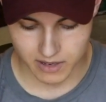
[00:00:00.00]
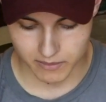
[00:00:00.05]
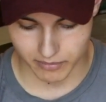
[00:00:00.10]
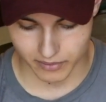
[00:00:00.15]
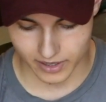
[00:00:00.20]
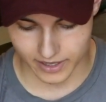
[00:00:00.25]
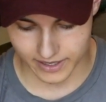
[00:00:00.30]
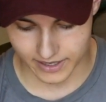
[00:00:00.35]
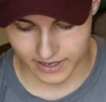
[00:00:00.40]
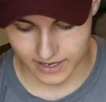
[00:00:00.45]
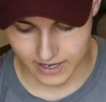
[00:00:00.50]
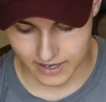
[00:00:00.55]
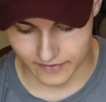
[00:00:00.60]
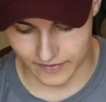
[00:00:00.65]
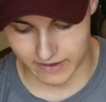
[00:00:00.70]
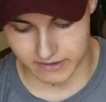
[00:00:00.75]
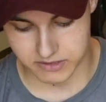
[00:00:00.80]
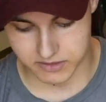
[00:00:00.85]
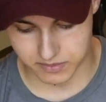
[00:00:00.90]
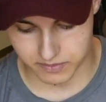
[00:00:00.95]
But
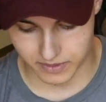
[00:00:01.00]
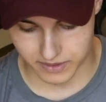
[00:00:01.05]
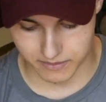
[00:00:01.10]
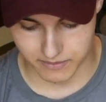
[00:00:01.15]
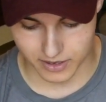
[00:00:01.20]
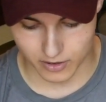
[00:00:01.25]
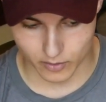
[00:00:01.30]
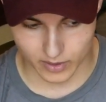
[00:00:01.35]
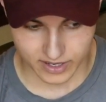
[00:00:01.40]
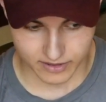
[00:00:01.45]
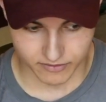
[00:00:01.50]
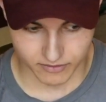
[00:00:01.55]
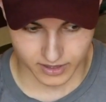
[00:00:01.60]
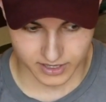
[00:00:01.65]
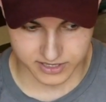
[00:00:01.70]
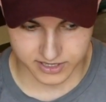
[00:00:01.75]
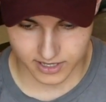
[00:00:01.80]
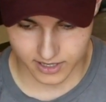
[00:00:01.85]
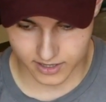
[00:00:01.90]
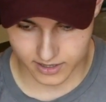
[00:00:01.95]
that's been my weight when
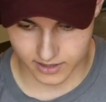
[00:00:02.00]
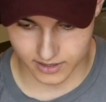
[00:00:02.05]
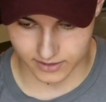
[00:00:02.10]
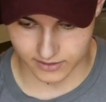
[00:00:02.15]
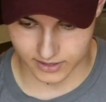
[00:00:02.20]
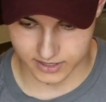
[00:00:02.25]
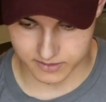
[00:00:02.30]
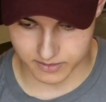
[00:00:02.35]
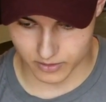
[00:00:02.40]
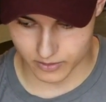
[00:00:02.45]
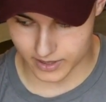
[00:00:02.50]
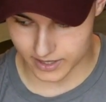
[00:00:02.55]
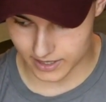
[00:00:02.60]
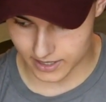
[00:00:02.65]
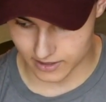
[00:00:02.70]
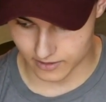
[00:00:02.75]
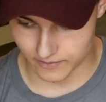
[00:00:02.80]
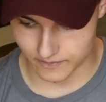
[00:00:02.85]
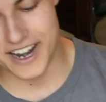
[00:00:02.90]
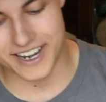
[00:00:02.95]
I started, and that's my weight
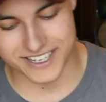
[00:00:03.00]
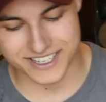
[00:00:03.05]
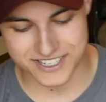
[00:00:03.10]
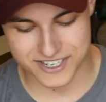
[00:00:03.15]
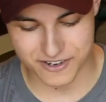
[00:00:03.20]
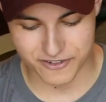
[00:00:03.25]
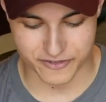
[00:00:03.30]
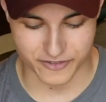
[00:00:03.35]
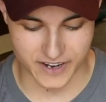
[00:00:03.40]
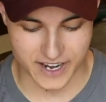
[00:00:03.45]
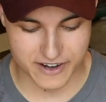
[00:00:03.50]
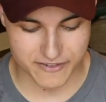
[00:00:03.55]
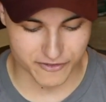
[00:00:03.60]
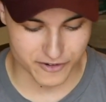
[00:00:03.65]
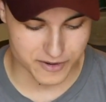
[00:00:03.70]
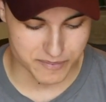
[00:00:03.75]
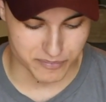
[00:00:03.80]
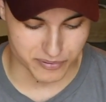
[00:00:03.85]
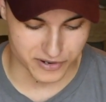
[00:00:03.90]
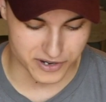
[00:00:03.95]
now. What is your
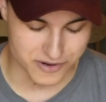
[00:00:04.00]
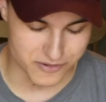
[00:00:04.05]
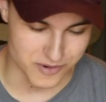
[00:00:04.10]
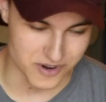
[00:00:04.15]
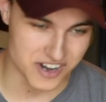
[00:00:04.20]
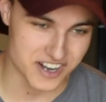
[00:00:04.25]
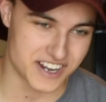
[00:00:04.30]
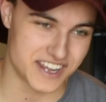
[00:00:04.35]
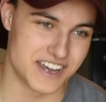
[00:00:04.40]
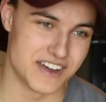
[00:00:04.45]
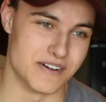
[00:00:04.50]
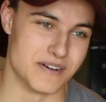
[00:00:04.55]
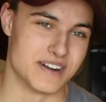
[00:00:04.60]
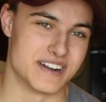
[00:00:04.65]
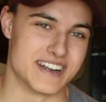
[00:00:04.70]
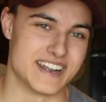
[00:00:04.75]
favorite pre-workout?